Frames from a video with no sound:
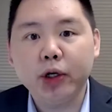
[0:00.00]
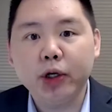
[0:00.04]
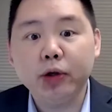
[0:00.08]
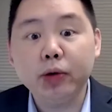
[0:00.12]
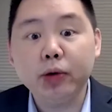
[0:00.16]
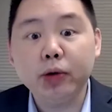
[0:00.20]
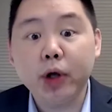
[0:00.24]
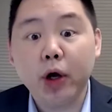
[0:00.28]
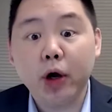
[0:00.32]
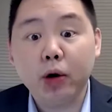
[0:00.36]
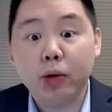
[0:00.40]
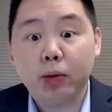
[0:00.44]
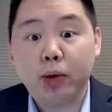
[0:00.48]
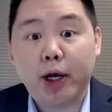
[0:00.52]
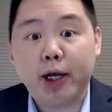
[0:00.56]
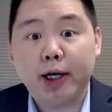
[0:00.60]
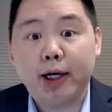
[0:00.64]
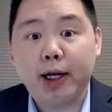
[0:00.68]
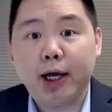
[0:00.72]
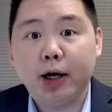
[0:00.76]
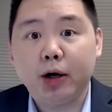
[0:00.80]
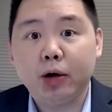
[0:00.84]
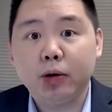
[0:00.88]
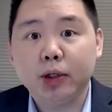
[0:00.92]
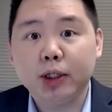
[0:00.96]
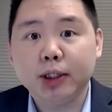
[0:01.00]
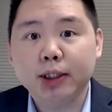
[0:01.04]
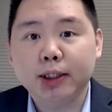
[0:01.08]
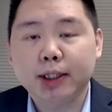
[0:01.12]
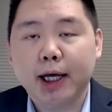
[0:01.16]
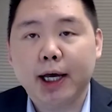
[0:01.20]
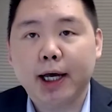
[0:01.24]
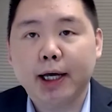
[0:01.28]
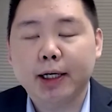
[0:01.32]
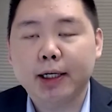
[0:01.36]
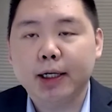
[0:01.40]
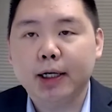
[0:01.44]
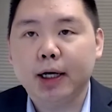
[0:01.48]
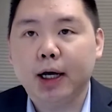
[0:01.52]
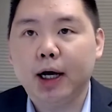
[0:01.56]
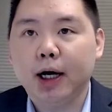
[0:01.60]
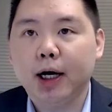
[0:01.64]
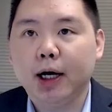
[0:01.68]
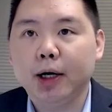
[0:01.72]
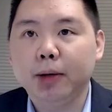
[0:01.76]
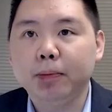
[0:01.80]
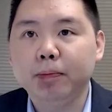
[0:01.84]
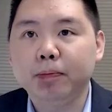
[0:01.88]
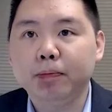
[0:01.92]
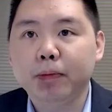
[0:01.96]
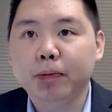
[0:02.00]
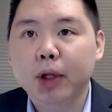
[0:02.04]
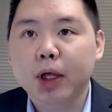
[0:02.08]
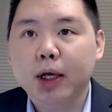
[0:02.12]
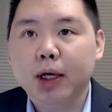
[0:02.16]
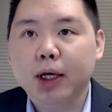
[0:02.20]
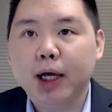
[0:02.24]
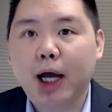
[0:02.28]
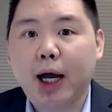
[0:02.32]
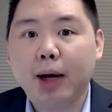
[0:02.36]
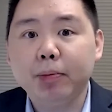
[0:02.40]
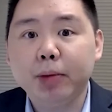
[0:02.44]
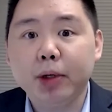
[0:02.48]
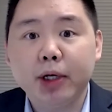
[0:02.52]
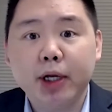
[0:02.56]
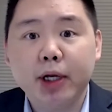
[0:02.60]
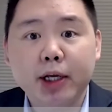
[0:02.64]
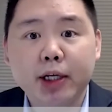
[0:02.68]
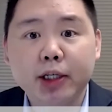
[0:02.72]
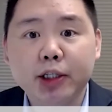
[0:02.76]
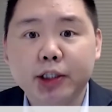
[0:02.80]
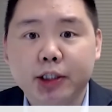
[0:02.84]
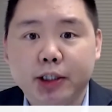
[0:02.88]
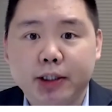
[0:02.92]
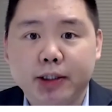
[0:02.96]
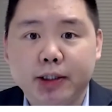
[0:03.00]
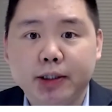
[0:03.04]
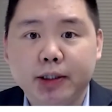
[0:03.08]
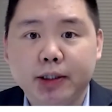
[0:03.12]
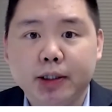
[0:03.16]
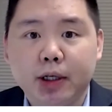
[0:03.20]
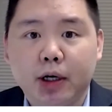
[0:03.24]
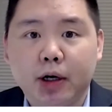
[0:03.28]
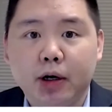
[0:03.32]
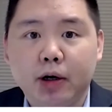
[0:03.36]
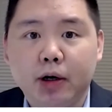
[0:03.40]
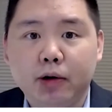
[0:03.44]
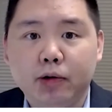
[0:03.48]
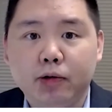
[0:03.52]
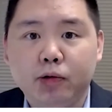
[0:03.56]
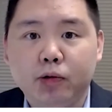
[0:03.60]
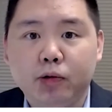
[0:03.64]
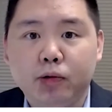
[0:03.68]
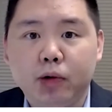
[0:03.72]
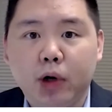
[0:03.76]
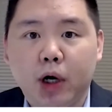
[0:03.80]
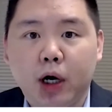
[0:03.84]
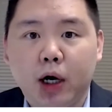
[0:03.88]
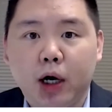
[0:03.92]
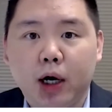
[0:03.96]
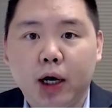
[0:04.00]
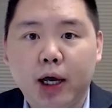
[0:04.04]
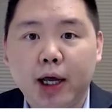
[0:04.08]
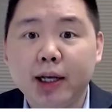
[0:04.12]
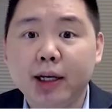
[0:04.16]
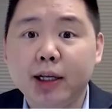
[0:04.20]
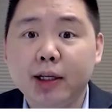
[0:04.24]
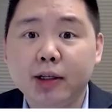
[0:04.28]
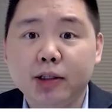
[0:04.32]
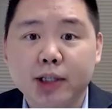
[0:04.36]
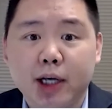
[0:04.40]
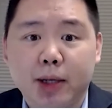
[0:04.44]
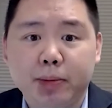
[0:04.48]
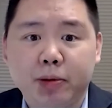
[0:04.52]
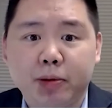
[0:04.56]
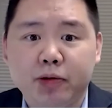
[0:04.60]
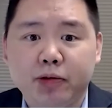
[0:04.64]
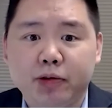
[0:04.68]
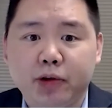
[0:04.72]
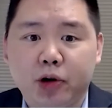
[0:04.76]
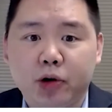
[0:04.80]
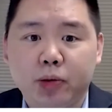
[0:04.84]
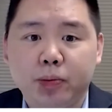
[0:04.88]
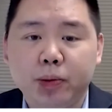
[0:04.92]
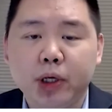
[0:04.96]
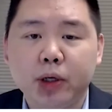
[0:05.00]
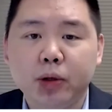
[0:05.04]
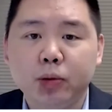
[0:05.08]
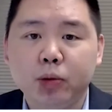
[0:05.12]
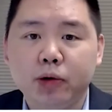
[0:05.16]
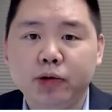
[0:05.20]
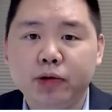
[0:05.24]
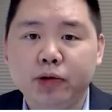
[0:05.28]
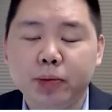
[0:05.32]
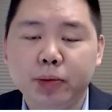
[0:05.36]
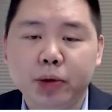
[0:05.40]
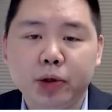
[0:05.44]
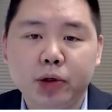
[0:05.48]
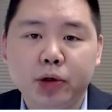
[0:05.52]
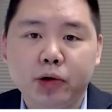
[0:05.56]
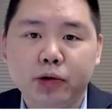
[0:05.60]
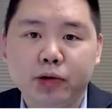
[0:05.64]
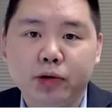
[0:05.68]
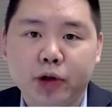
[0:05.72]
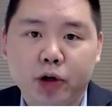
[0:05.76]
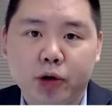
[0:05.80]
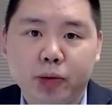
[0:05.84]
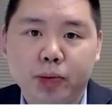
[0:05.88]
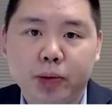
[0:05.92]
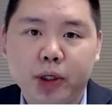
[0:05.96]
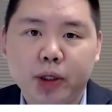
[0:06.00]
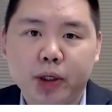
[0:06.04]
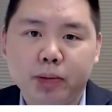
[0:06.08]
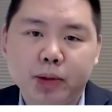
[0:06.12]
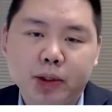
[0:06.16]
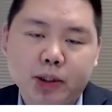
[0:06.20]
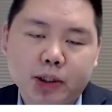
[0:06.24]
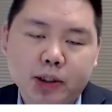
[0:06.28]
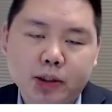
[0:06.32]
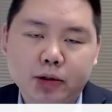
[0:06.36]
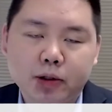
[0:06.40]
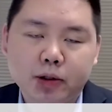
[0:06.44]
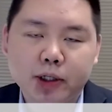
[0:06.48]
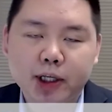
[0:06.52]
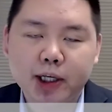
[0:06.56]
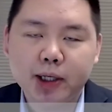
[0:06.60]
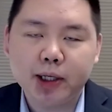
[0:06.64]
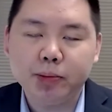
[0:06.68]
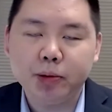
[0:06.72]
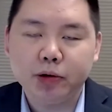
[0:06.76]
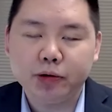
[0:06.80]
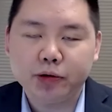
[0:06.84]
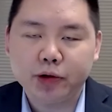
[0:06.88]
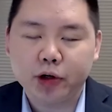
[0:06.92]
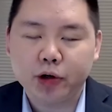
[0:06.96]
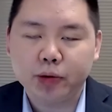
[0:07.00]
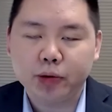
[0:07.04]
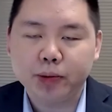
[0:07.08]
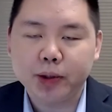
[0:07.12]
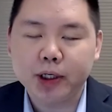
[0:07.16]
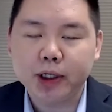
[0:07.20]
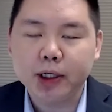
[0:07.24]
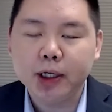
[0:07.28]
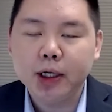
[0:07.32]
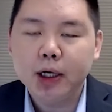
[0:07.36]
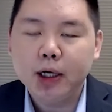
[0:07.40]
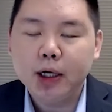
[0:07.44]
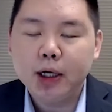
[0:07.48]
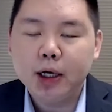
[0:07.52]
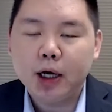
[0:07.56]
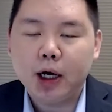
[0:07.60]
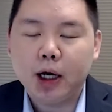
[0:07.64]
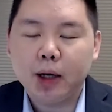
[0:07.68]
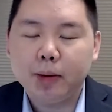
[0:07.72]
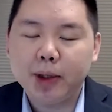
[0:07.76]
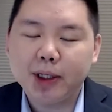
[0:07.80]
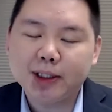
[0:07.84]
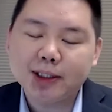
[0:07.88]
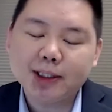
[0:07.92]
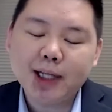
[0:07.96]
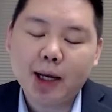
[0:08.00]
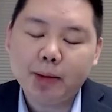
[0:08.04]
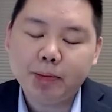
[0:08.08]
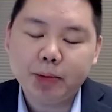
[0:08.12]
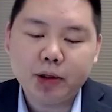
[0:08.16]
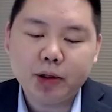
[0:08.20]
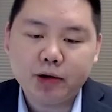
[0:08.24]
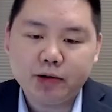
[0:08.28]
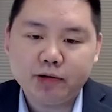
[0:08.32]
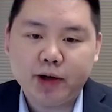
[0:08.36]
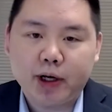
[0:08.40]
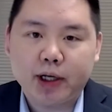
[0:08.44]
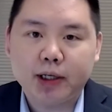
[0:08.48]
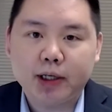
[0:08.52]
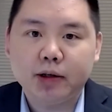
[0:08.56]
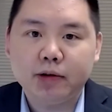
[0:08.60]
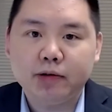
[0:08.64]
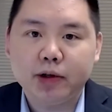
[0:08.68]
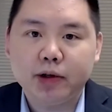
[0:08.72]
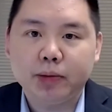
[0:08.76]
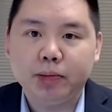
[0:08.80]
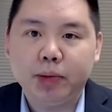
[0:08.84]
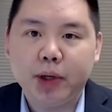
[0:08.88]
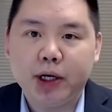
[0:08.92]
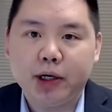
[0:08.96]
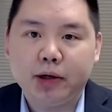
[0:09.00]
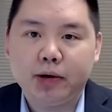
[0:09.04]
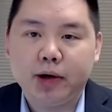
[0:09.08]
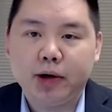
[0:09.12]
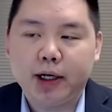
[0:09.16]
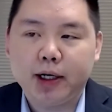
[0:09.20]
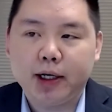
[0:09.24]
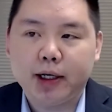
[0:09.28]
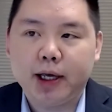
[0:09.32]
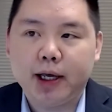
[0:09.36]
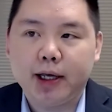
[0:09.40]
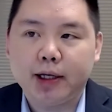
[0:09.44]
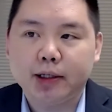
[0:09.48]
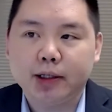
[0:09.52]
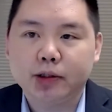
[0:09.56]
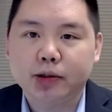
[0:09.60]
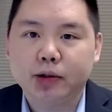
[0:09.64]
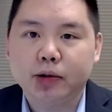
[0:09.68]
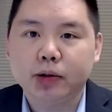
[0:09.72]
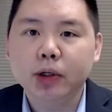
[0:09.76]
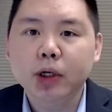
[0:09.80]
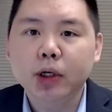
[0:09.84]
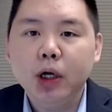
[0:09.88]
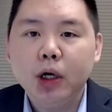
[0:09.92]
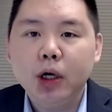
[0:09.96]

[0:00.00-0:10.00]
do know right now is that combinations of any type of therapy with immunotherapy, particularly chemotherapy, has not been effective in pancreatic cancer.